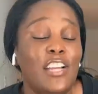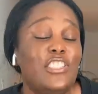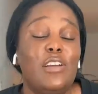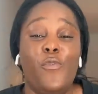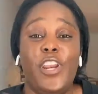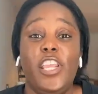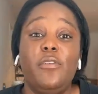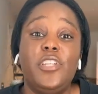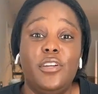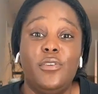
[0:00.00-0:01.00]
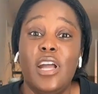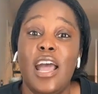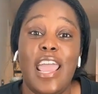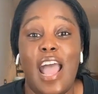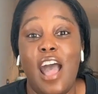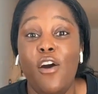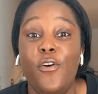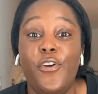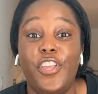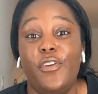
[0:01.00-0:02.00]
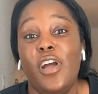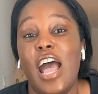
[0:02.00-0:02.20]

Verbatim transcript: she's like, what do you do? And how old are you?